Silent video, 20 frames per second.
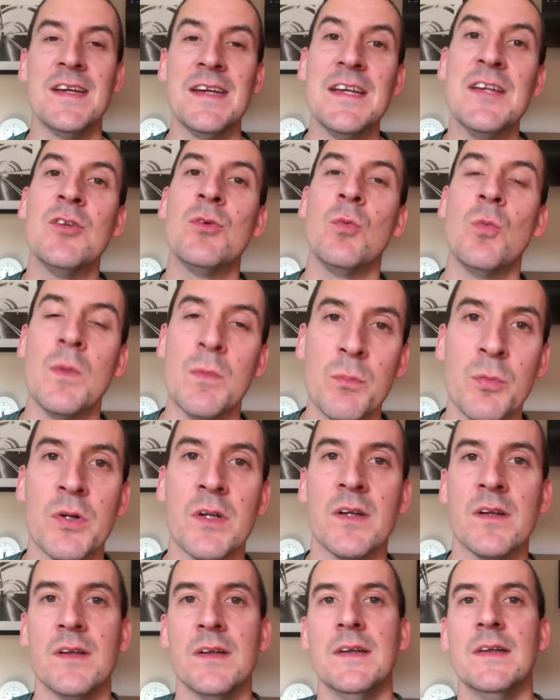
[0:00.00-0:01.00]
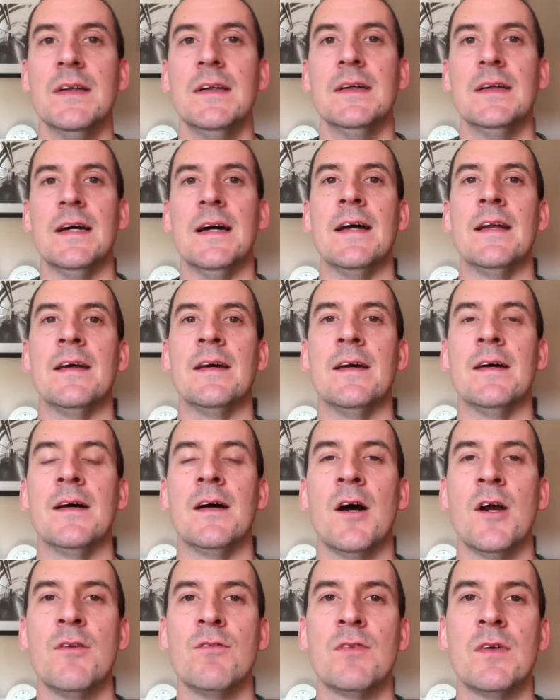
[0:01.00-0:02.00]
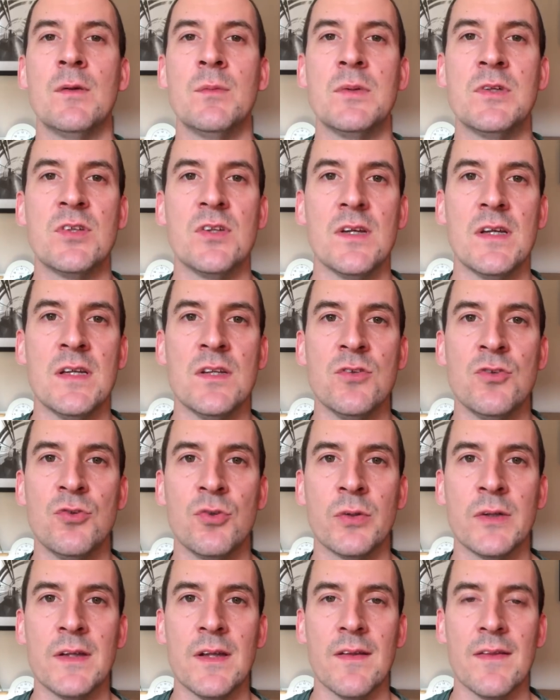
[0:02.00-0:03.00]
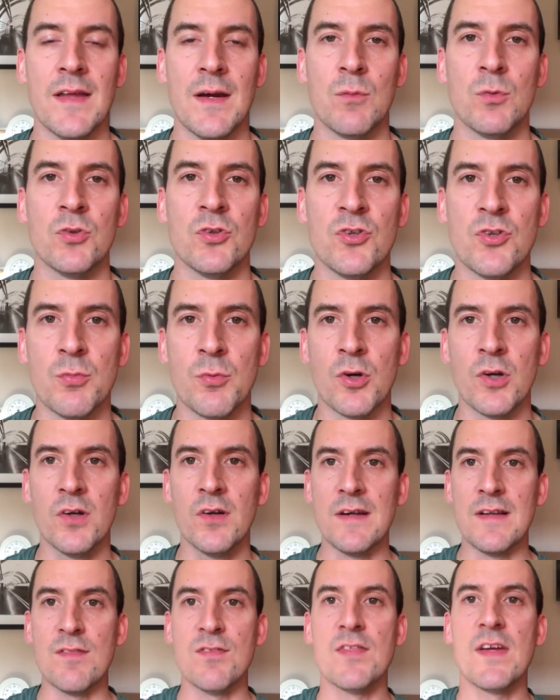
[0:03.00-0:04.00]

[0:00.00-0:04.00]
Wimbledon, and hopefully we should enjoy that one tomorrow night.